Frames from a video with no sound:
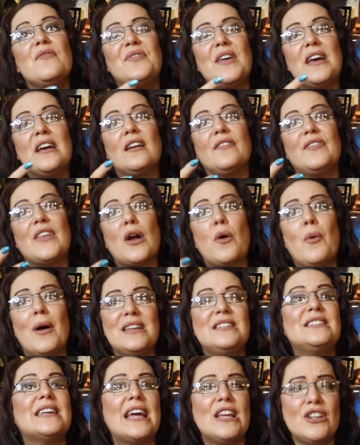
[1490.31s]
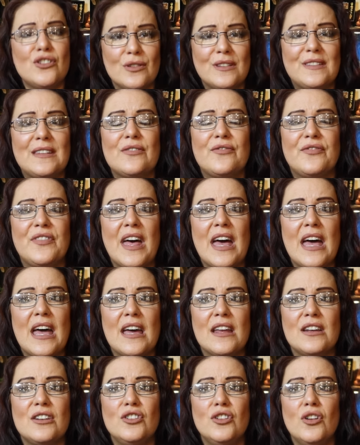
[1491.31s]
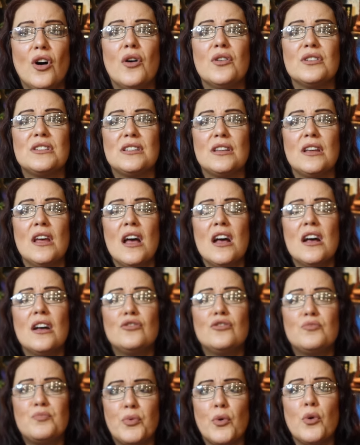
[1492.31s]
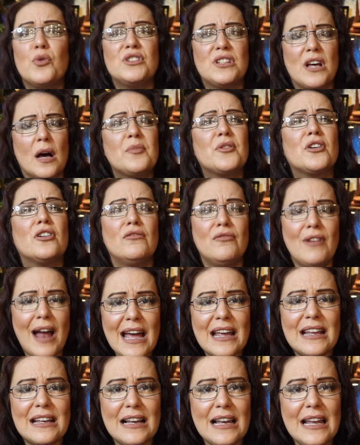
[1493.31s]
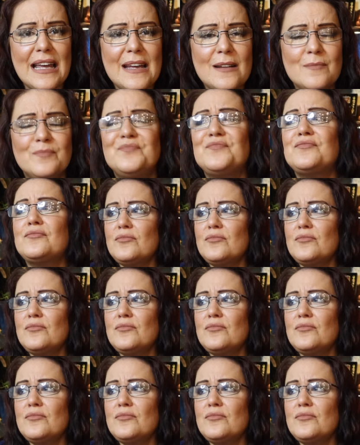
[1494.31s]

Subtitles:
they're quite dangerous if they're not brought up correctly.